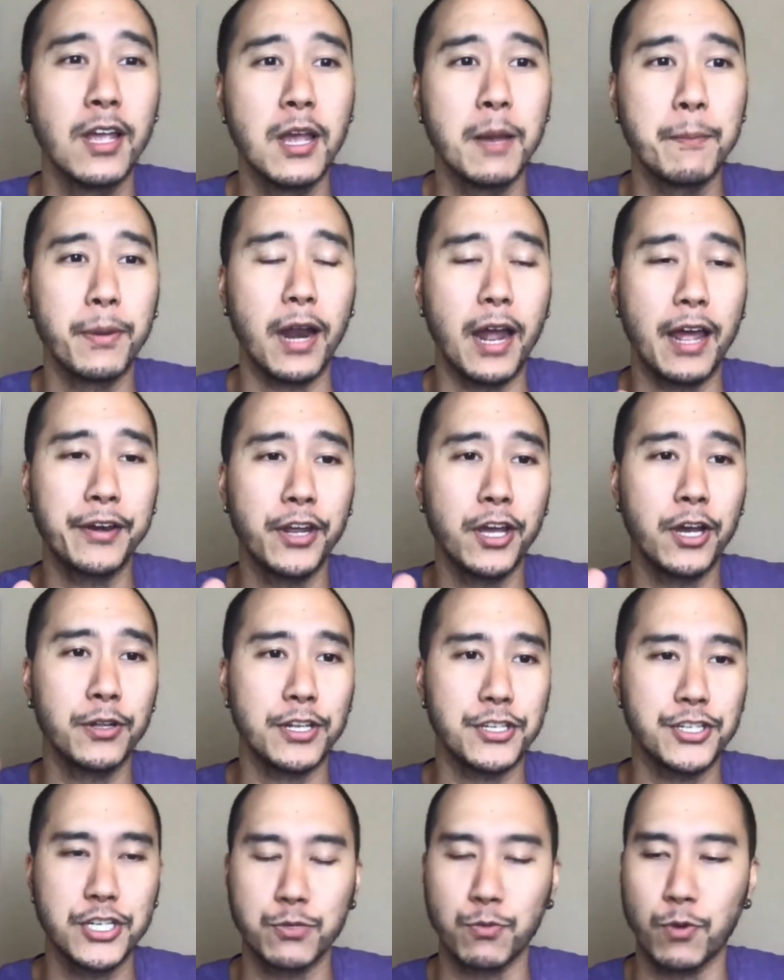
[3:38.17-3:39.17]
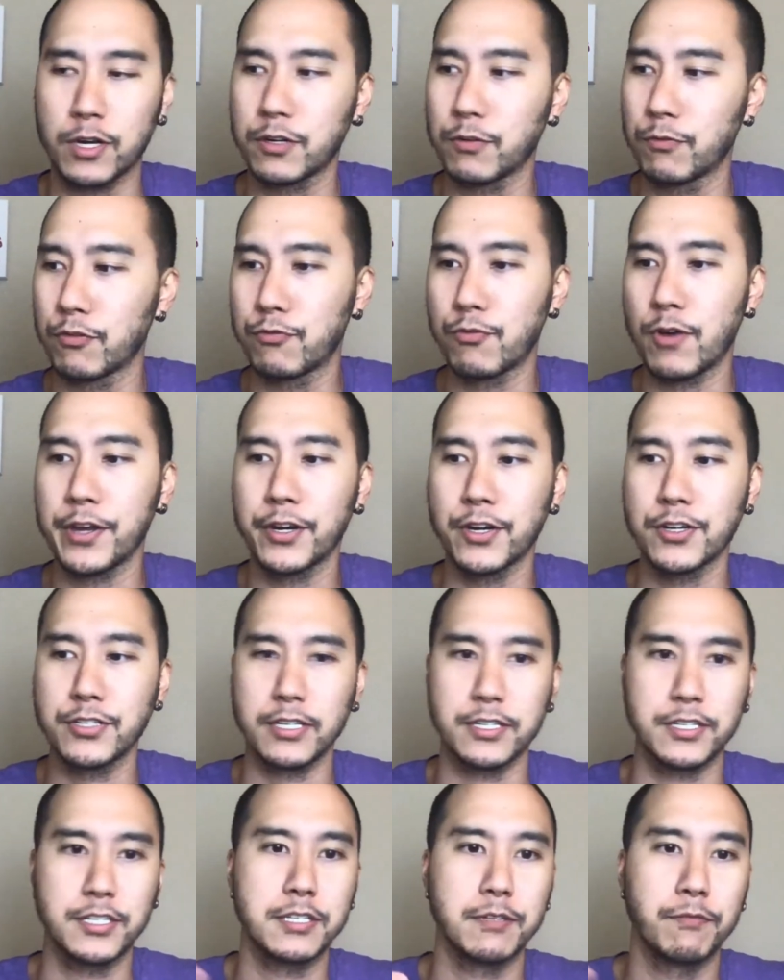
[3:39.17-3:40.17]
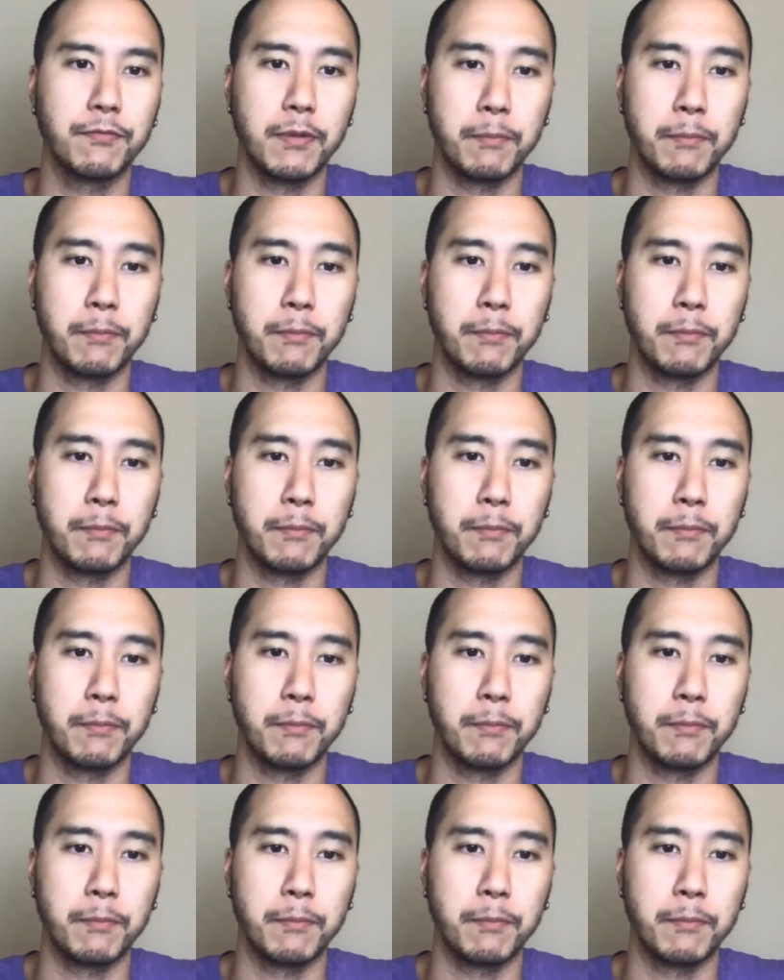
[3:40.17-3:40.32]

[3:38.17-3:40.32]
But I know that she's working with runners, and she's